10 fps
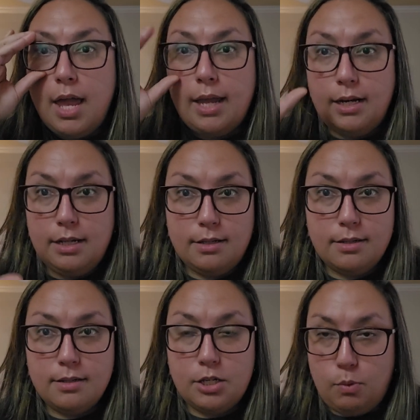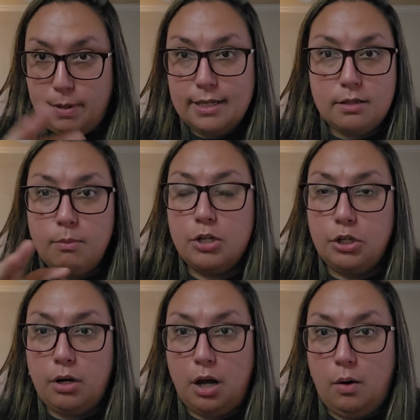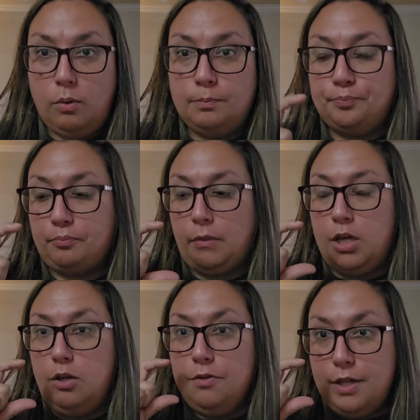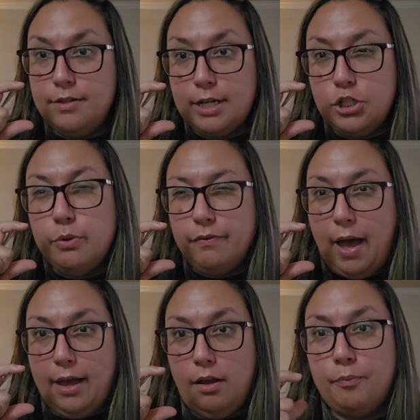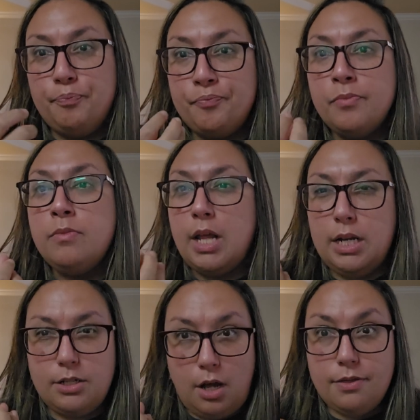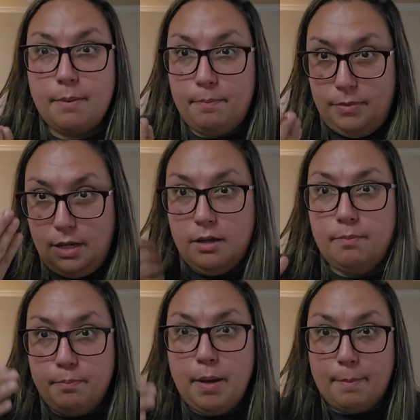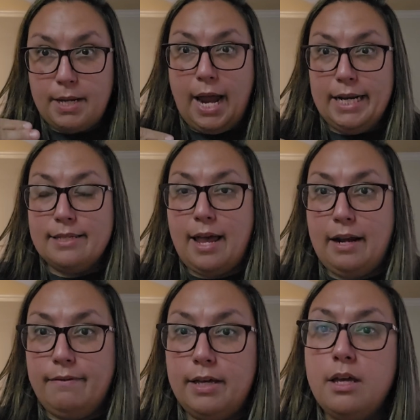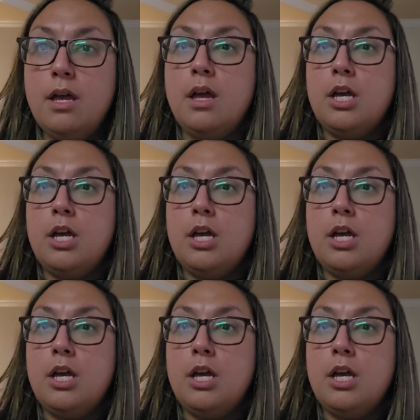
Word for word: and it's, you mix them on your own You'll, they'll send you a vial and it's got the, the peptide inside of it.